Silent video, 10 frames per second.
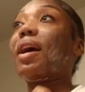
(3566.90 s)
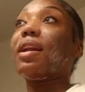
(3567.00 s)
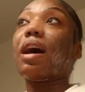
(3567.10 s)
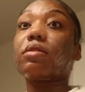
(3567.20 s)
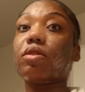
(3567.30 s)

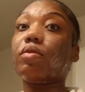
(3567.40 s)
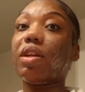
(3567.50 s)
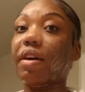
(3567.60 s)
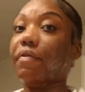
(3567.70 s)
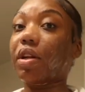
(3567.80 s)
panoxyl
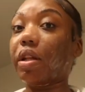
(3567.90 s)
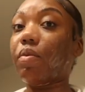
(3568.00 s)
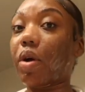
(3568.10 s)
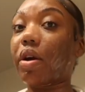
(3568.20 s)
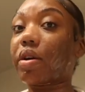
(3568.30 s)

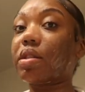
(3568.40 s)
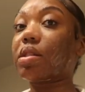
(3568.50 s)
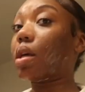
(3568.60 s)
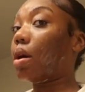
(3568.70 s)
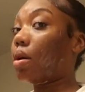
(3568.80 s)
definitely
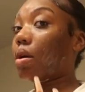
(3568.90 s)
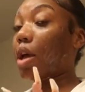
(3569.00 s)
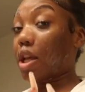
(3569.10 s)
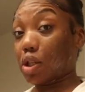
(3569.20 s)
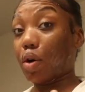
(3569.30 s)
works
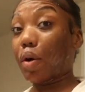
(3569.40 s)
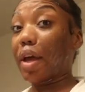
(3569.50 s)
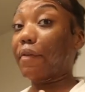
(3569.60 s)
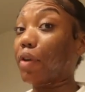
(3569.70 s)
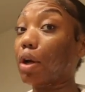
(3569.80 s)
so
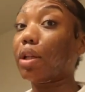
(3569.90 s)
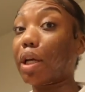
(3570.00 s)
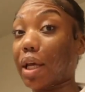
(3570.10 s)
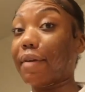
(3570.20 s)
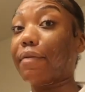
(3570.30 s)
if you're
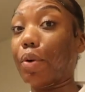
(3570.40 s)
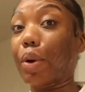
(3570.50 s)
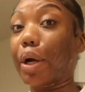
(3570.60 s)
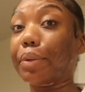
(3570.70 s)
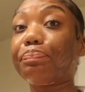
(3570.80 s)
looking
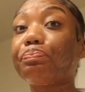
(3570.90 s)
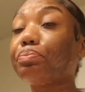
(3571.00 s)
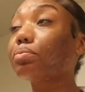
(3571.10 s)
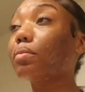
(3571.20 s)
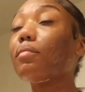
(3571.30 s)
for
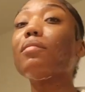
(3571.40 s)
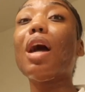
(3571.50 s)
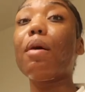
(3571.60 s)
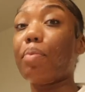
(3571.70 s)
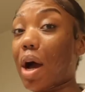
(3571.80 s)

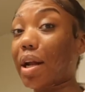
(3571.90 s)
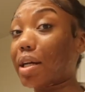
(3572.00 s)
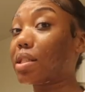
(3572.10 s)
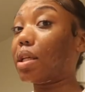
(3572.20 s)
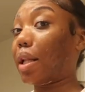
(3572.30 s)
a
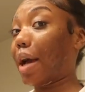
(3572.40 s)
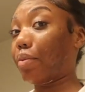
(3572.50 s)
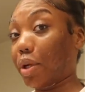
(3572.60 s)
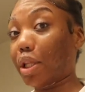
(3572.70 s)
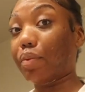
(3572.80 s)
product to
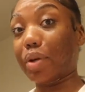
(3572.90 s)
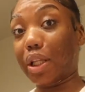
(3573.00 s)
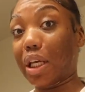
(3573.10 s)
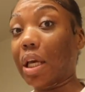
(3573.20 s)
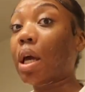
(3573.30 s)
like really
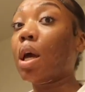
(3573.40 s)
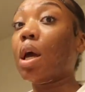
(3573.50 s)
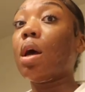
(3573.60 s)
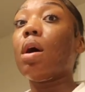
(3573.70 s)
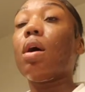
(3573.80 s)
really
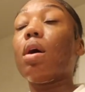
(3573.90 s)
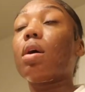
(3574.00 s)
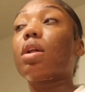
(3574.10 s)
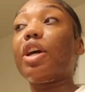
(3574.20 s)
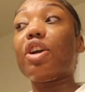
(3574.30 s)

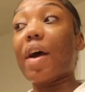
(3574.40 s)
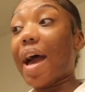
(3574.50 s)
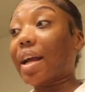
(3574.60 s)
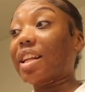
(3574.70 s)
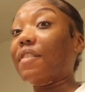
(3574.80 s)
clear your
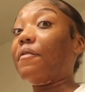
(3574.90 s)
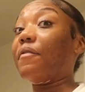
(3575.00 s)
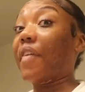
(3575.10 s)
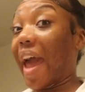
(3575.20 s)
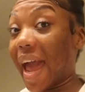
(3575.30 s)
acne
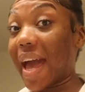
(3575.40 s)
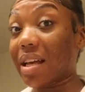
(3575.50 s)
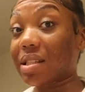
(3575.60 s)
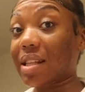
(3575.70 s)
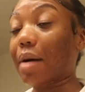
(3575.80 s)

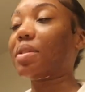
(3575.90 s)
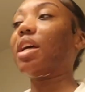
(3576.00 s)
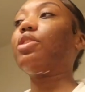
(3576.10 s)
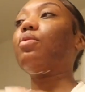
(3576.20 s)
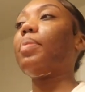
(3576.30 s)
fast i'm
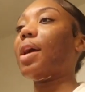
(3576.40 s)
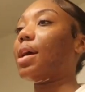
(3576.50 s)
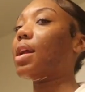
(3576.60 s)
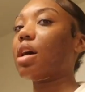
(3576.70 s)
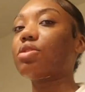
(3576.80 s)
telling you
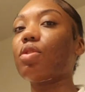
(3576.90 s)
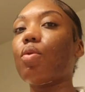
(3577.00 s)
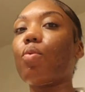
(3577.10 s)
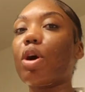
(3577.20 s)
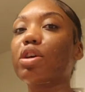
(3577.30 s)

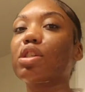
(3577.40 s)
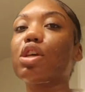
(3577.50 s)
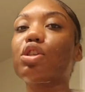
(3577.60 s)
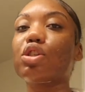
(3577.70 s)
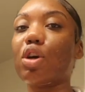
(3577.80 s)
panoxyl works
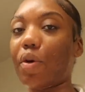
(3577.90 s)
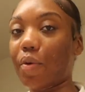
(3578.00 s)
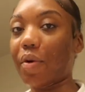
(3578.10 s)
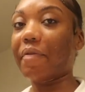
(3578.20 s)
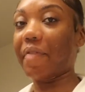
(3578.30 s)

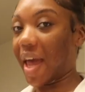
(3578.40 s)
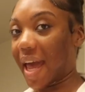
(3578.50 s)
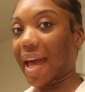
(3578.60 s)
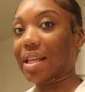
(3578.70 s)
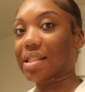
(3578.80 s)
so
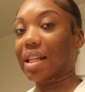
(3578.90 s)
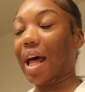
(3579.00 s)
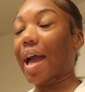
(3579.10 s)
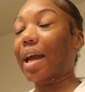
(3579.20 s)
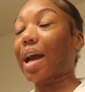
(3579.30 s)
fast
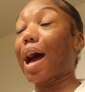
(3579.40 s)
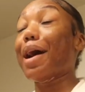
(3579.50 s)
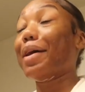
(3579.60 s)
like